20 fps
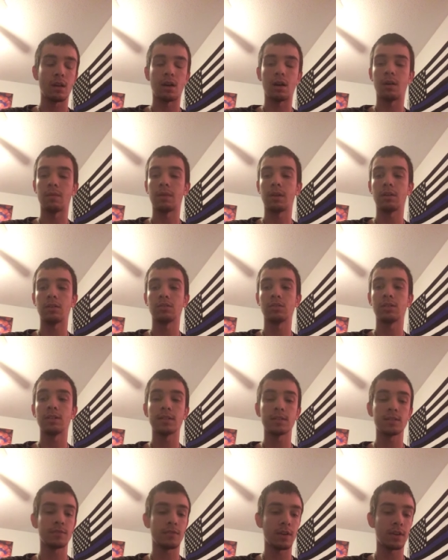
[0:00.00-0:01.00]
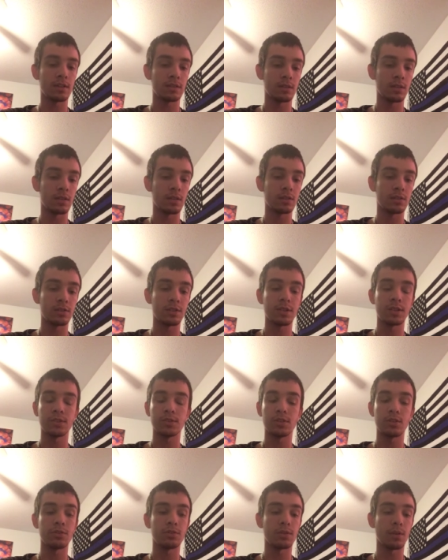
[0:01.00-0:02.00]
Um, now she's facing
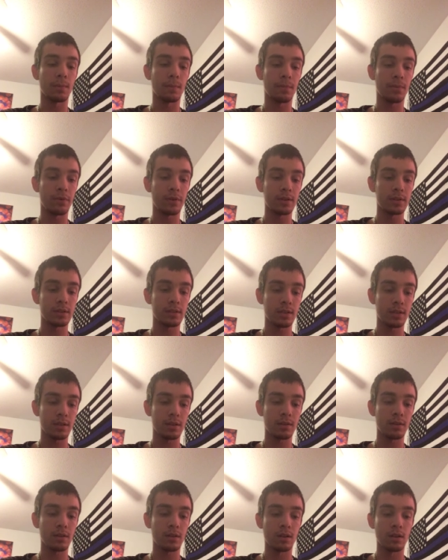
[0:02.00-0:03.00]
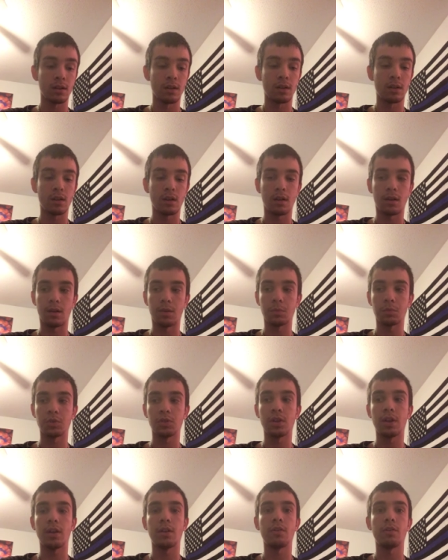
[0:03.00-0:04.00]
six years in prison. Um,
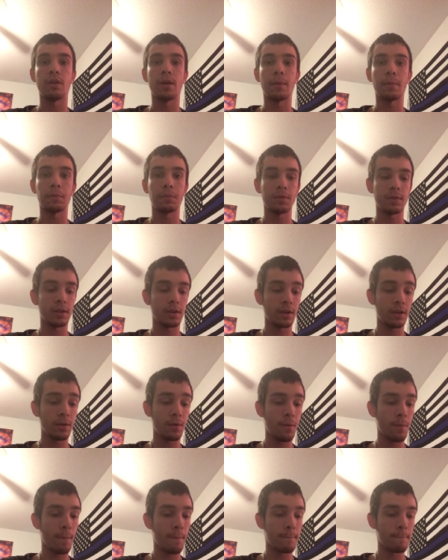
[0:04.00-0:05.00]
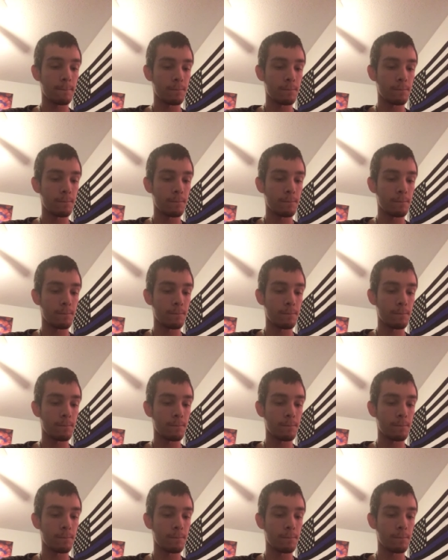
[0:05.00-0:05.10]
she entered a plea deal.